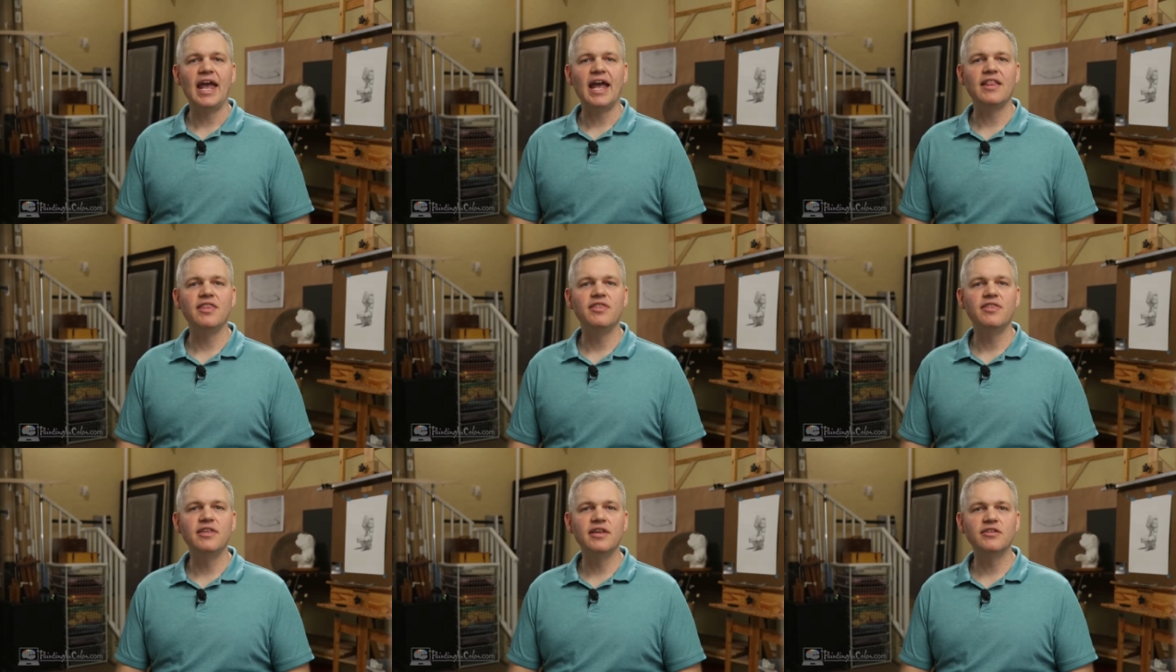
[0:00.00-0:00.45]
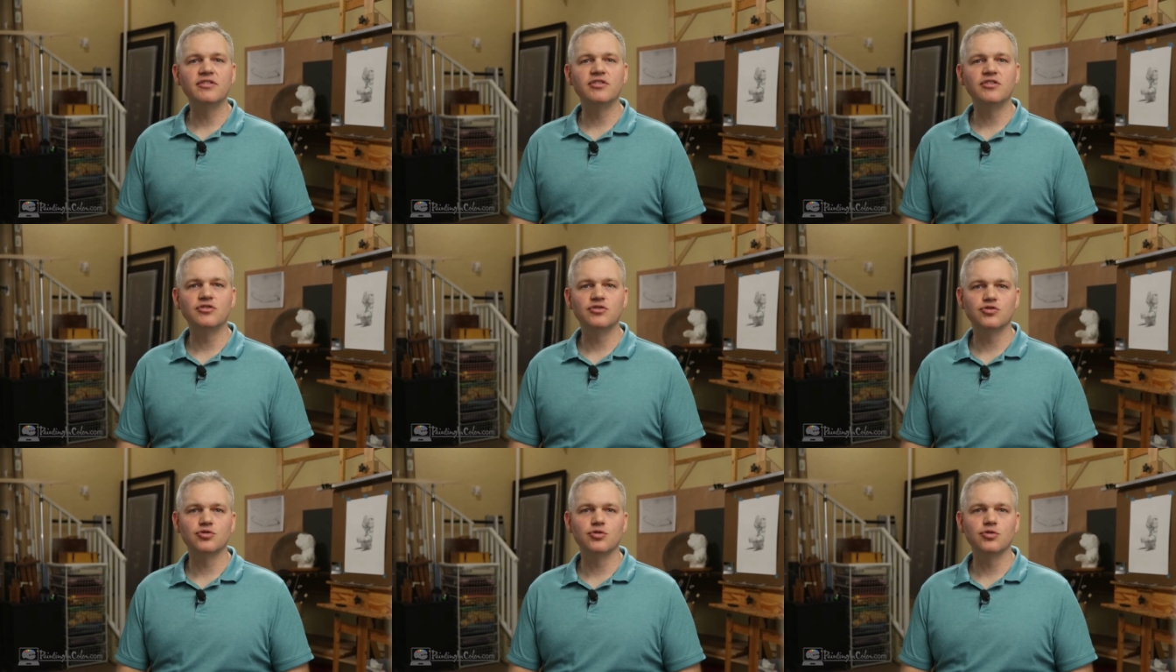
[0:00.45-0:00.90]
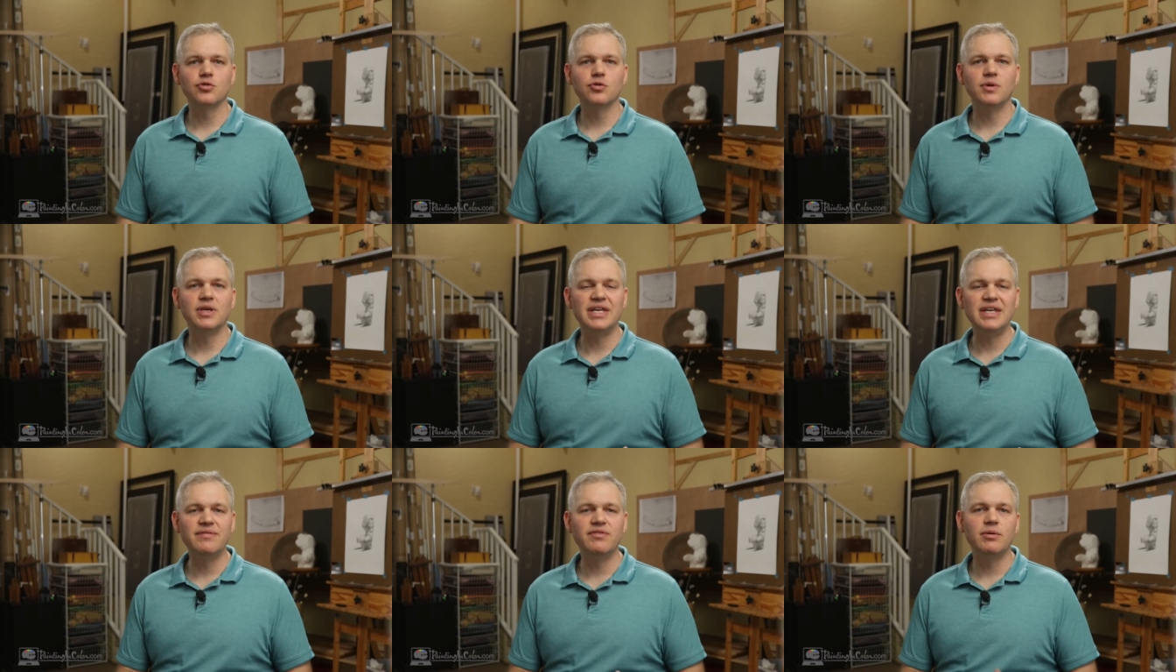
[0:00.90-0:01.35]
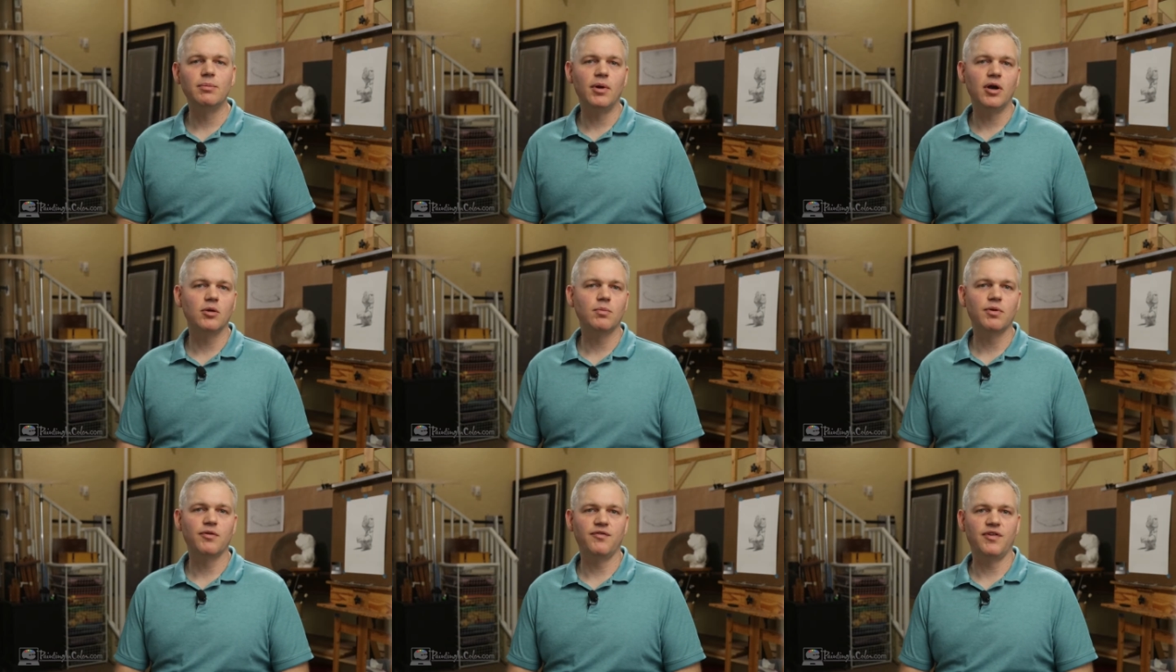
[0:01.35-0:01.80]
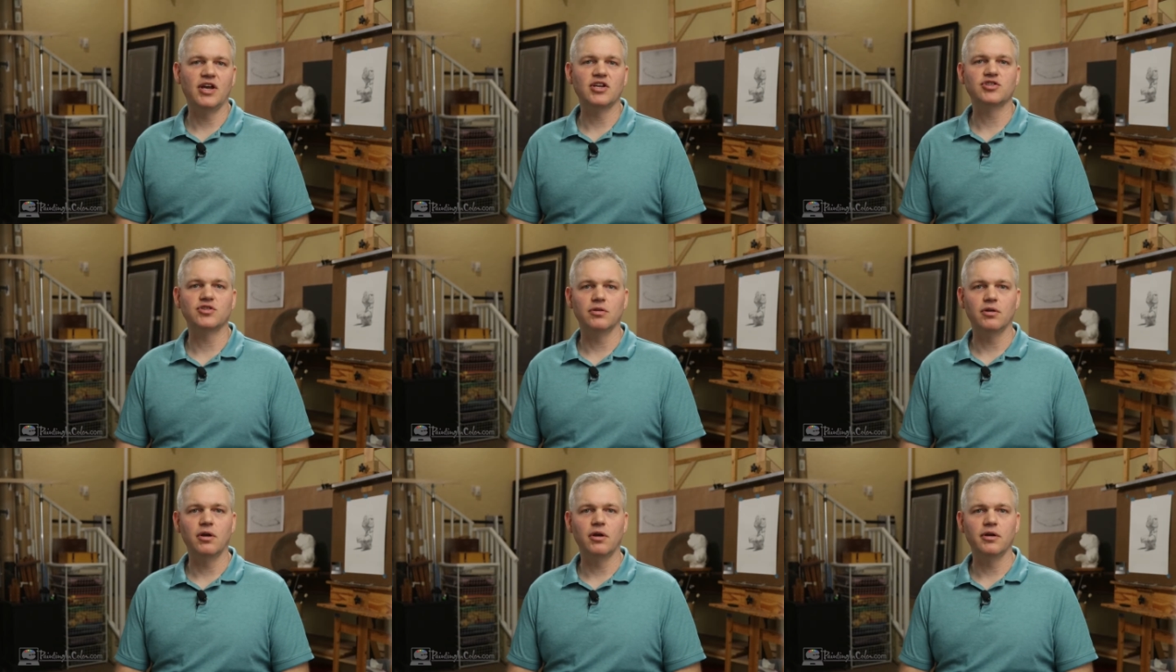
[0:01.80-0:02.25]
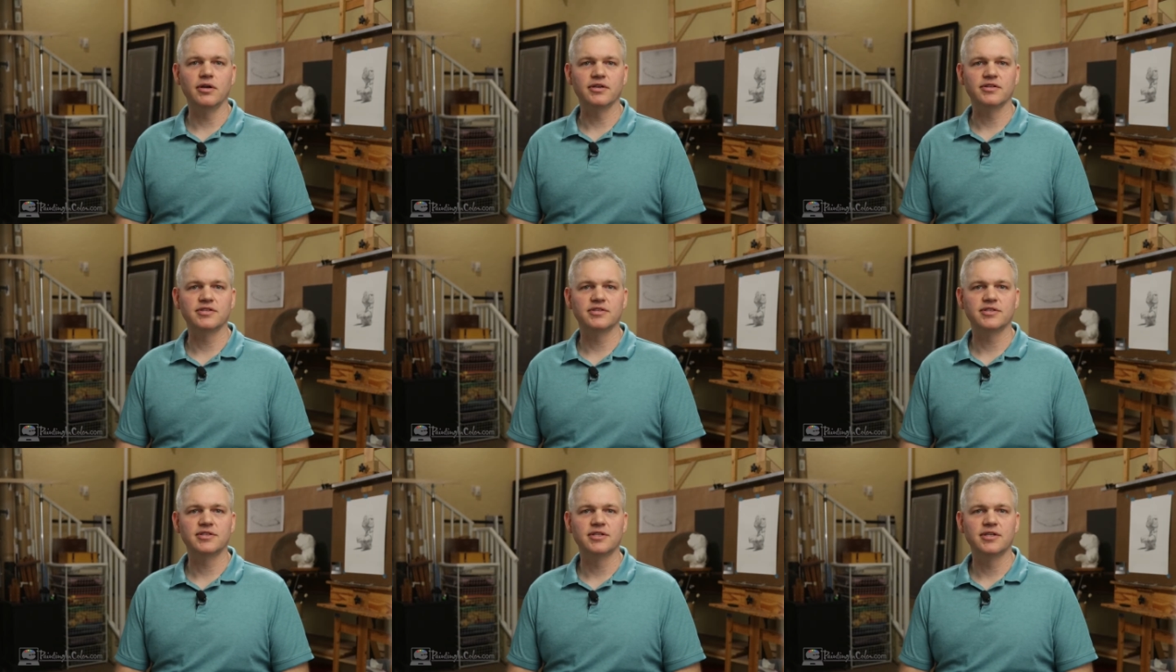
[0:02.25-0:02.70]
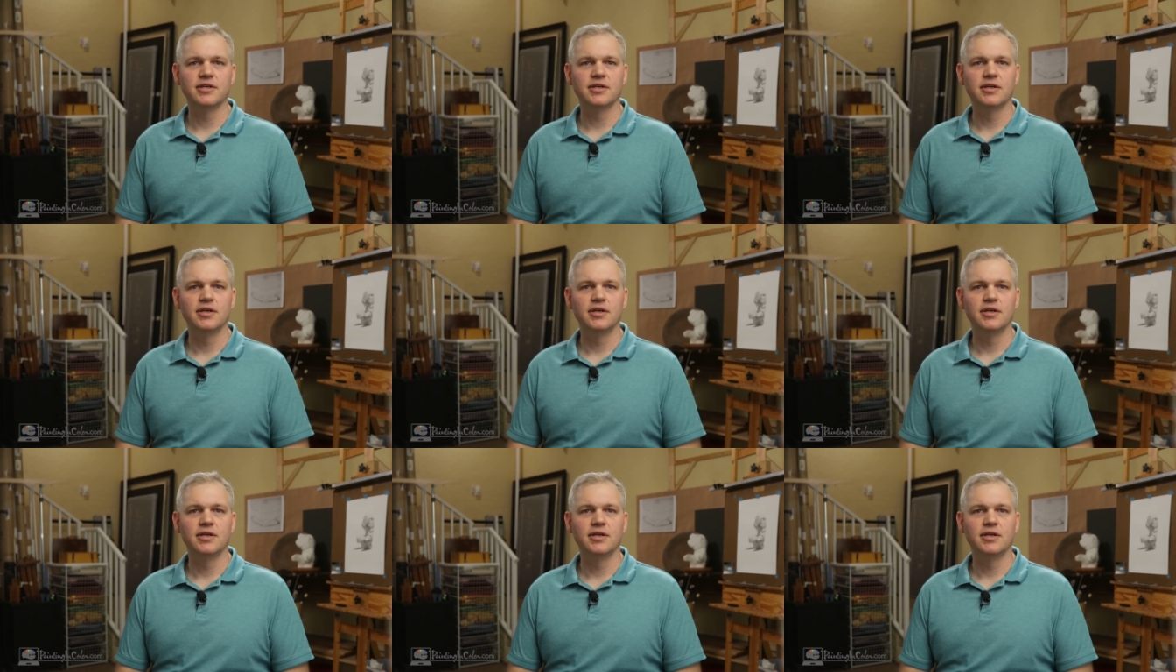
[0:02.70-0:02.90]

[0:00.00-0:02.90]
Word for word: and this is true even among professional artists.